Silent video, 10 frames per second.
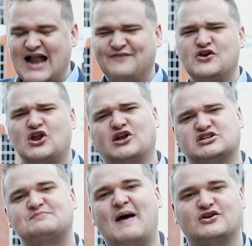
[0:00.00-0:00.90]
And if you'd like
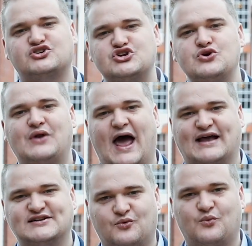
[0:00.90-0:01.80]
to spend two
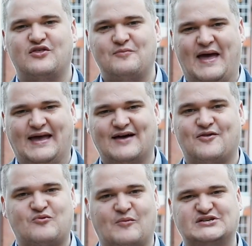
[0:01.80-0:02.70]
days with me
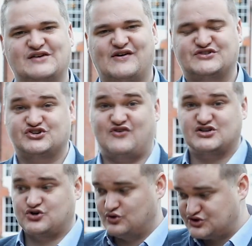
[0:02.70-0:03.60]
at the Property Investors
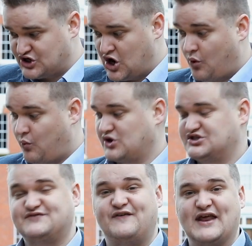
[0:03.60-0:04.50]
Crash Course,
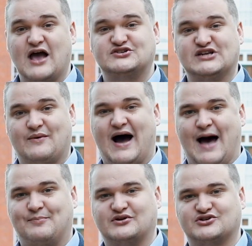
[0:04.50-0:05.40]
watch this video, see what
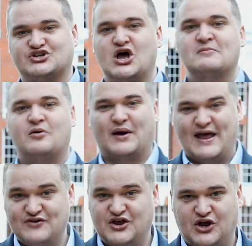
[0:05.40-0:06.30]
happens. But
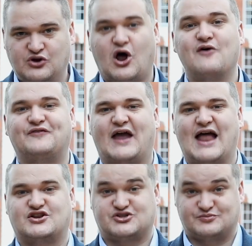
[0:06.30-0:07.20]
whatever you do, don't
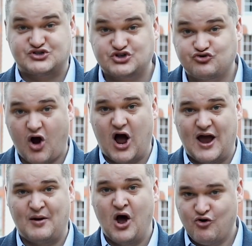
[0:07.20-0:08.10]
forget to
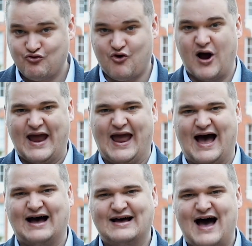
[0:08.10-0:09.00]
subscribe right
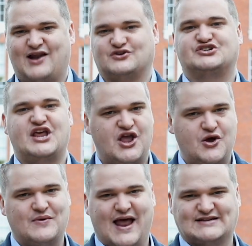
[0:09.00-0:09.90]
here, and I'll see
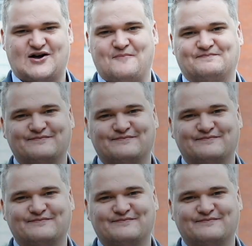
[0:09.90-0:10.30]
you next time.